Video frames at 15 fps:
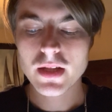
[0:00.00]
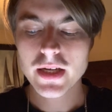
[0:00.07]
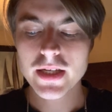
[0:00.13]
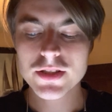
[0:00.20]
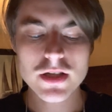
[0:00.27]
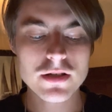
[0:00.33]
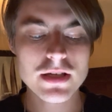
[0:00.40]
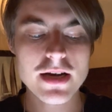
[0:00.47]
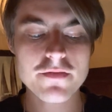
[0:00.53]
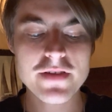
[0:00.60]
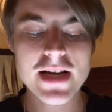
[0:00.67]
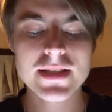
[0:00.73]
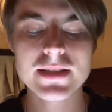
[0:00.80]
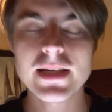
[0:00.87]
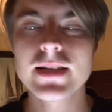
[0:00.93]
It shows how
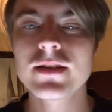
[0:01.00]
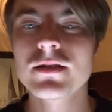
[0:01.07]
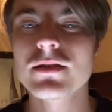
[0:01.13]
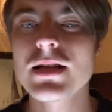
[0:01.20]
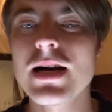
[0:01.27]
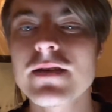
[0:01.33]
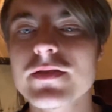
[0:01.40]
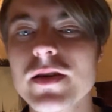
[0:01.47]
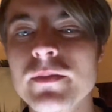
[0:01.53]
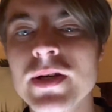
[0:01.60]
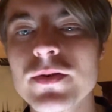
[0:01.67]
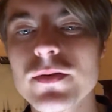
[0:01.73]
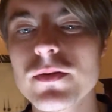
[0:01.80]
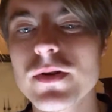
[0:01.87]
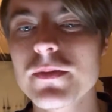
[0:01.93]
fascinating your life can be
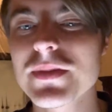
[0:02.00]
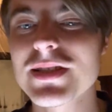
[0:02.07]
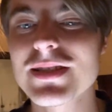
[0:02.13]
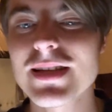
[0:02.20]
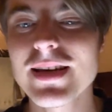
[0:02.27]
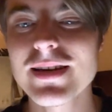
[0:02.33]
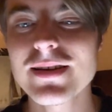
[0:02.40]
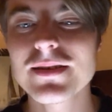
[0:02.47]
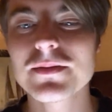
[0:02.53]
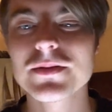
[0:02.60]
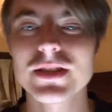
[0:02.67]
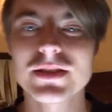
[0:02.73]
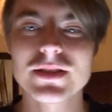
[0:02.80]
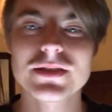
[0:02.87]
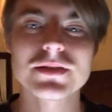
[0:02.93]
with one mistake,
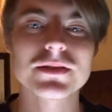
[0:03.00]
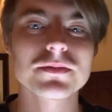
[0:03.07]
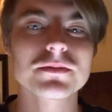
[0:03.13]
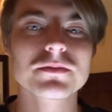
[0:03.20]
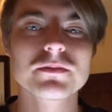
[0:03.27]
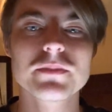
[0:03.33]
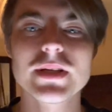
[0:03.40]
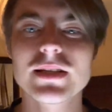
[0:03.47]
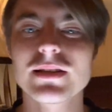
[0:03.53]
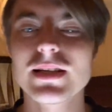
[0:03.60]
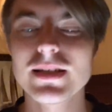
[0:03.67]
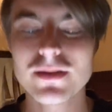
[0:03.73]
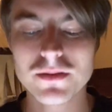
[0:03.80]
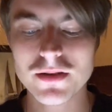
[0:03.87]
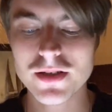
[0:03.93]
such as being
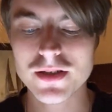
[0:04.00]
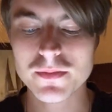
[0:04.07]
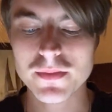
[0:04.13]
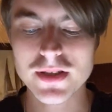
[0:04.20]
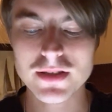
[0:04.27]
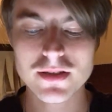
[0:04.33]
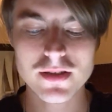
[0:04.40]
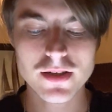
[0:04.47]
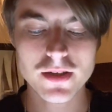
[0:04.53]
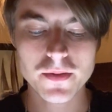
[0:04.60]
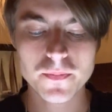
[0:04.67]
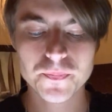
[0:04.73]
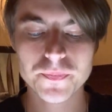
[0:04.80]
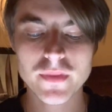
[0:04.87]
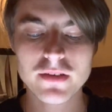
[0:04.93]
late on Christmas or
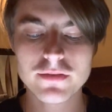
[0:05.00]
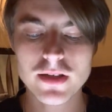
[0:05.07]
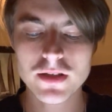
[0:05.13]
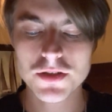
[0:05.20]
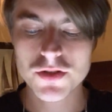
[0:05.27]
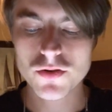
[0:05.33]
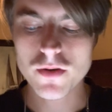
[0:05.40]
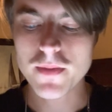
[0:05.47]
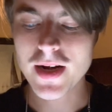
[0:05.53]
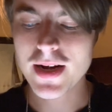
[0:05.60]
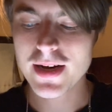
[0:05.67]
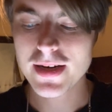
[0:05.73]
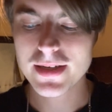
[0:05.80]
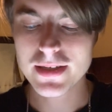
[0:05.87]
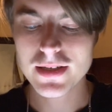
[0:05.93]
falling short
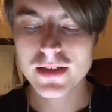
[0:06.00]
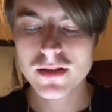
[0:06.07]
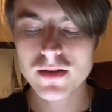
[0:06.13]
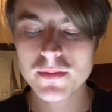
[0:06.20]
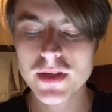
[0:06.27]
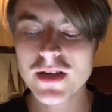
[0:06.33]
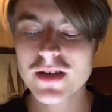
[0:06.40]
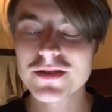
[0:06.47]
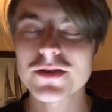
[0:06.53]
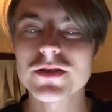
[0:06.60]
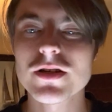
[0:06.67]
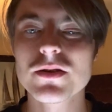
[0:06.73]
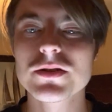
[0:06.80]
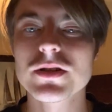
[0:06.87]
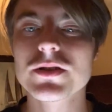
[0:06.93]
behind. It also
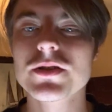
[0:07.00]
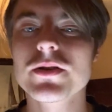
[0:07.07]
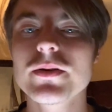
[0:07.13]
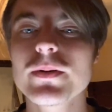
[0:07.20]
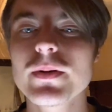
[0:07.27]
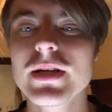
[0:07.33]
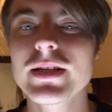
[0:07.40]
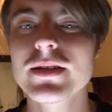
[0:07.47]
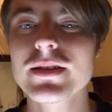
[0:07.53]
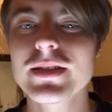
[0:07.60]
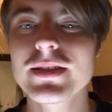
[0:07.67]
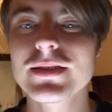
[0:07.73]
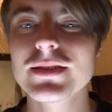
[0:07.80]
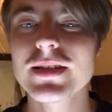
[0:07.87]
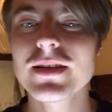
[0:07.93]
shows your true inner
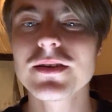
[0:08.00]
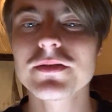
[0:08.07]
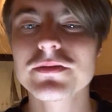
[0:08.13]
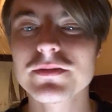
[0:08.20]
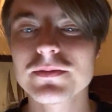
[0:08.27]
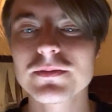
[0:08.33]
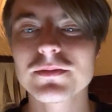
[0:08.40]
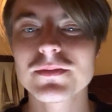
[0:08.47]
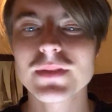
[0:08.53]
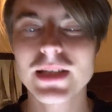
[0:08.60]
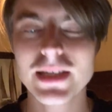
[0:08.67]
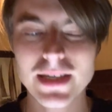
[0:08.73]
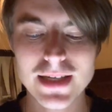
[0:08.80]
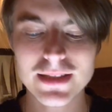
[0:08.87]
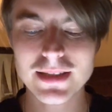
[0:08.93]
kid self,
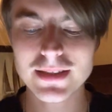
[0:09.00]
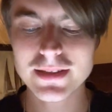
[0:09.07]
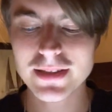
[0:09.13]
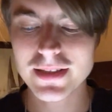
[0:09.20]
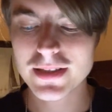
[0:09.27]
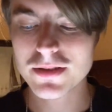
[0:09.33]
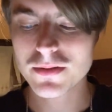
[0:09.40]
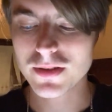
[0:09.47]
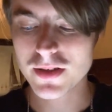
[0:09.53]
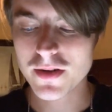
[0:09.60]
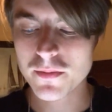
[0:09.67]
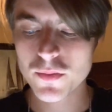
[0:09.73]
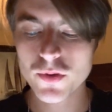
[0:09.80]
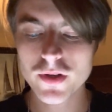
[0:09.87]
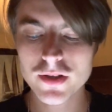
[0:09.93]
and I think that that's really
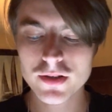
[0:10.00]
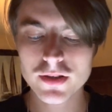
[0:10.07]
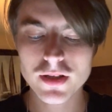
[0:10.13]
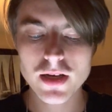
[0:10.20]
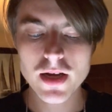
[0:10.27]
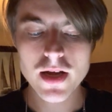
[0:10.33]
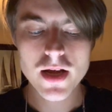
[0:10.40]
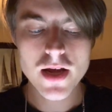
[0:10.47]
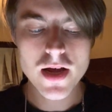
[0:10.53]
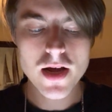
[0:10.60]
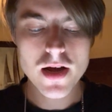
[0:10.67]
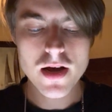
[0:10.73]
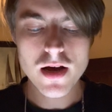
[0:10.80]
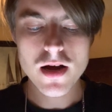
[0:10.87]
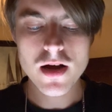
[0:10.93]
important.
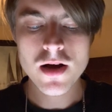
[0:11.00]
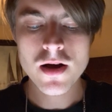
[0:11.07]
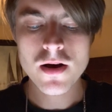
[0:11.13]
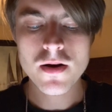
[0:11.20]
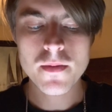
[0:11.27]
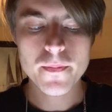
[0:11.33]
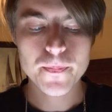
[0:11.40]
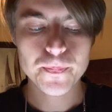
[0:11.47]
How